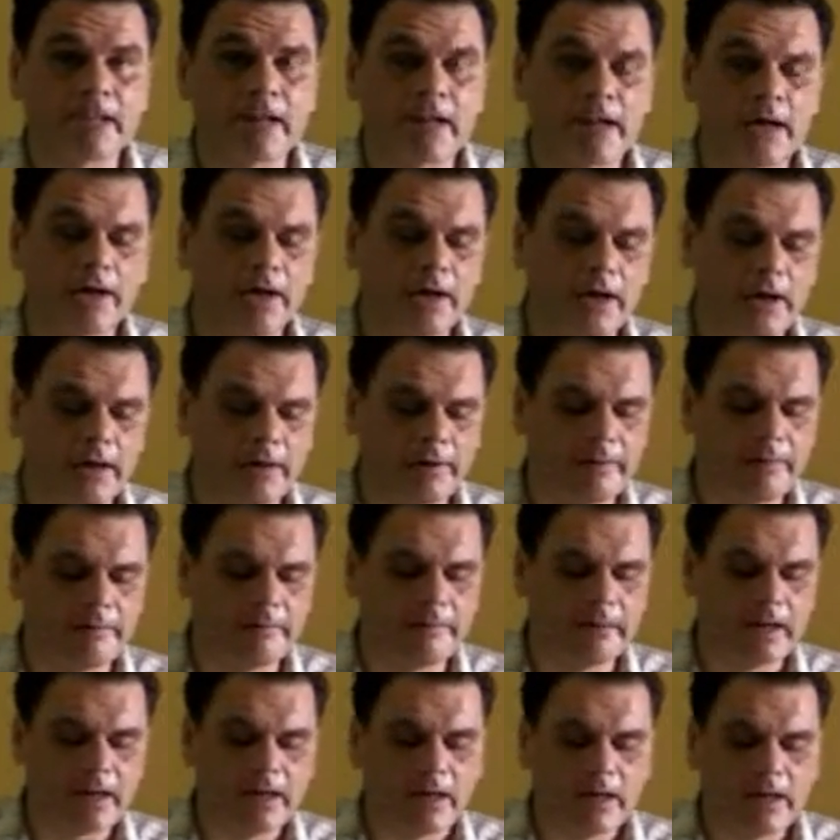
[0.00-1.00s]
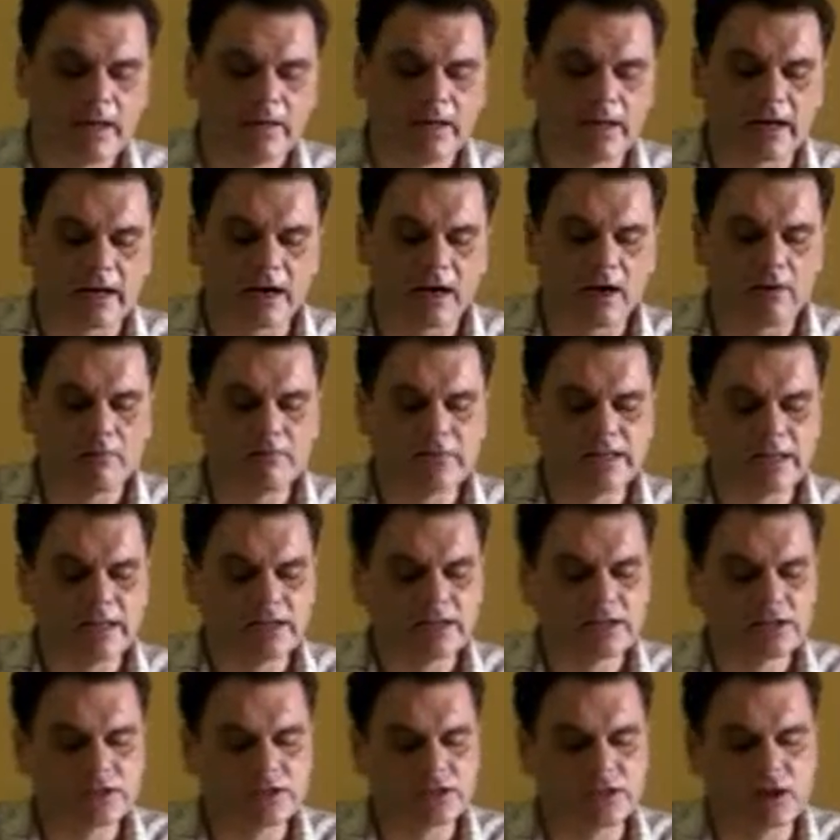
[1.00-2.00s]
that comes
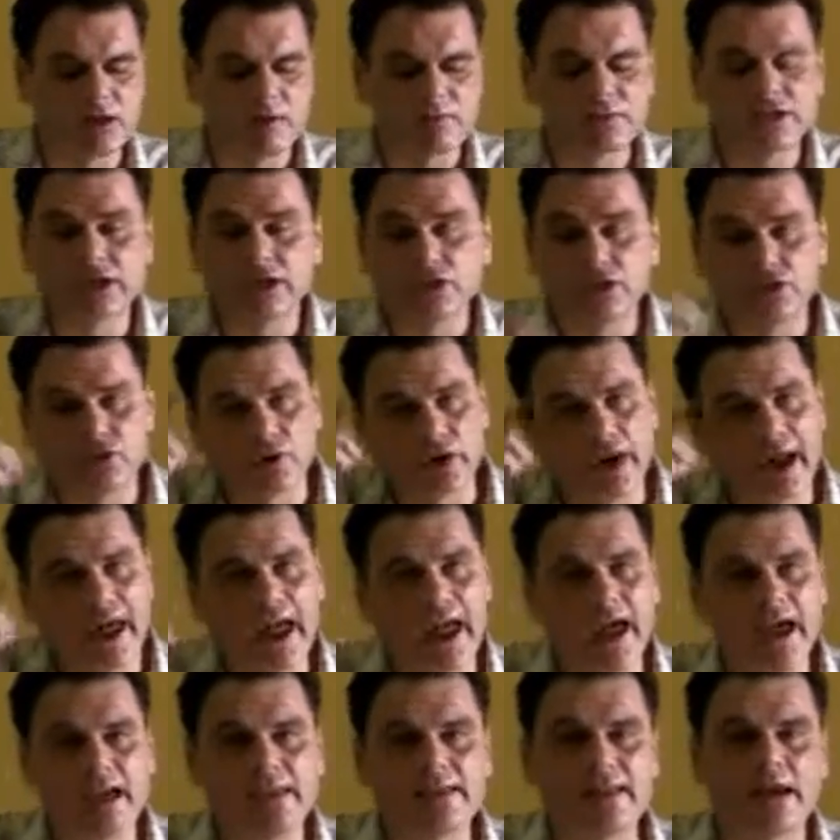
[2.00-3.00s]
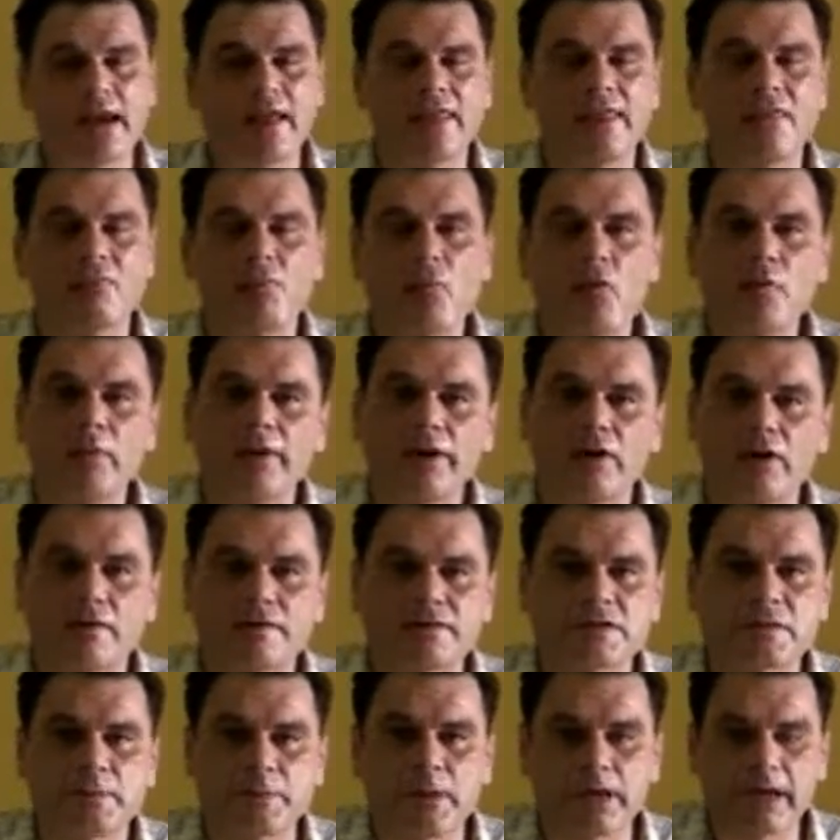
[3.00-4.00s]
into our head at the moment of
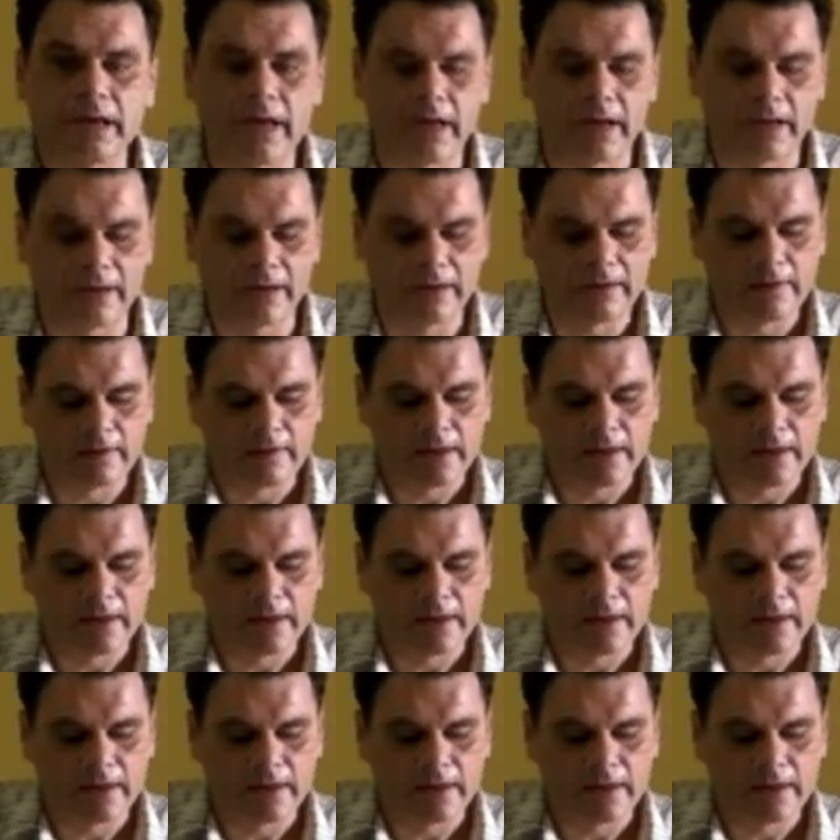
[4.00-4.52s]
speaking,